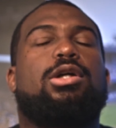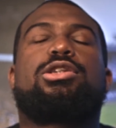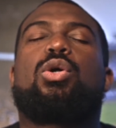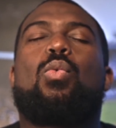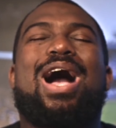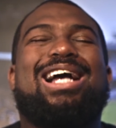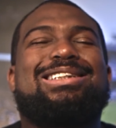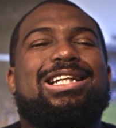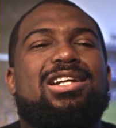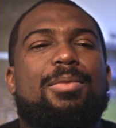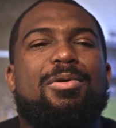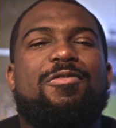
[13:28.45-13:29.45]
So why is
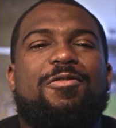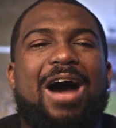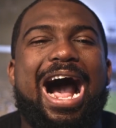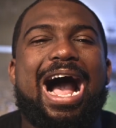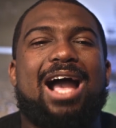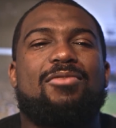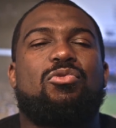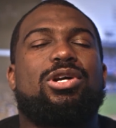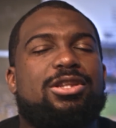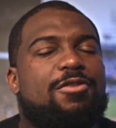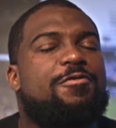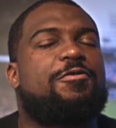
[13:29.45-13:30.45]
he number 5?
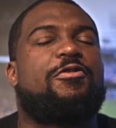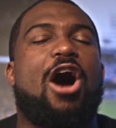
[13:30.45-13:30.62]
What the f***?